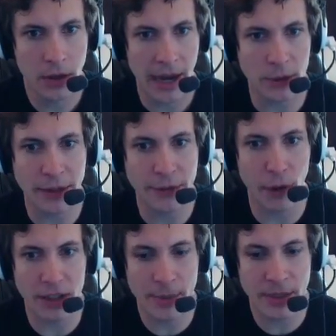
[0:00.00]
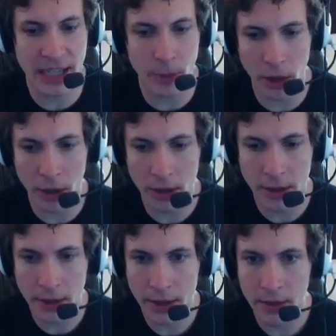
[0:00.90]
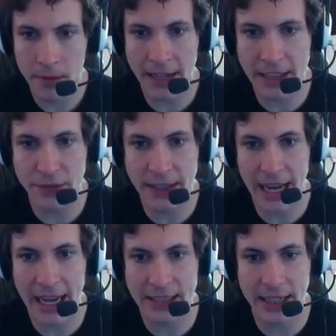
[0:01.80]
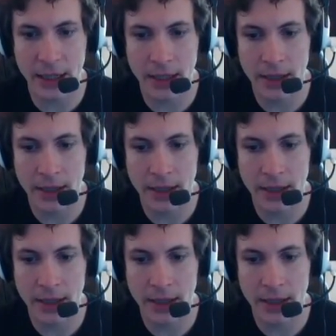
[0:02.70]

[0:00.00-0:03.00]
I don't take fall damage anymore? That's fantastic.